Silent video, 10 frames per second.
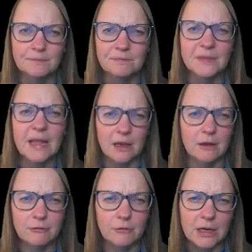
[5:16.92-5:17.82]

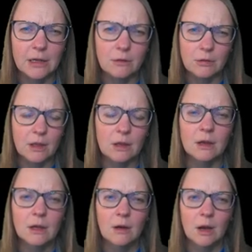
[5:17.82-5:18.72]
negative, right? You think
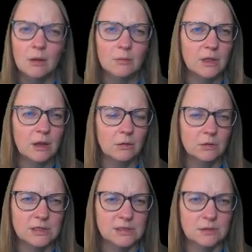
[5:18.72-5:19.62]
that
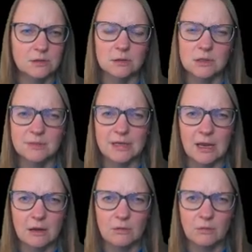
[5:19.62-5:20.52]
only cells are
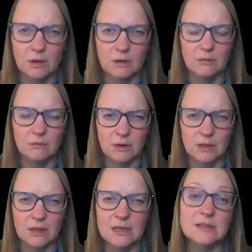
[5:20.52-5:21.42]
eliminated
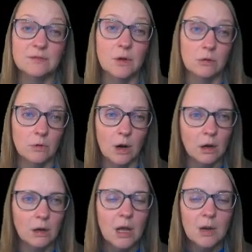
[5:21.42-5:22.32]
when things have gone
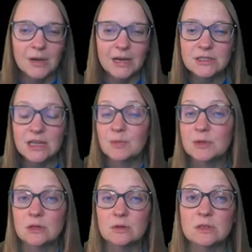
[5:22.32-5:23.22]
wrong. But actually
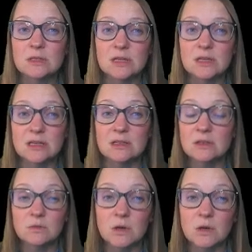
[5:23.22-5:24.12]
apoptosis
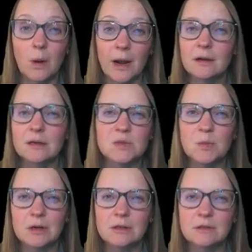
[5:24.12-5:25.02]
is required as
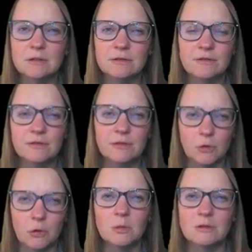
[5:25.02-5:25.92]
part of
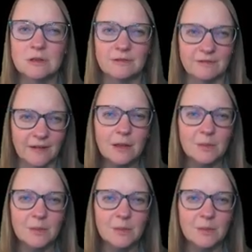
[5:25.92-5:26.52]
normal development,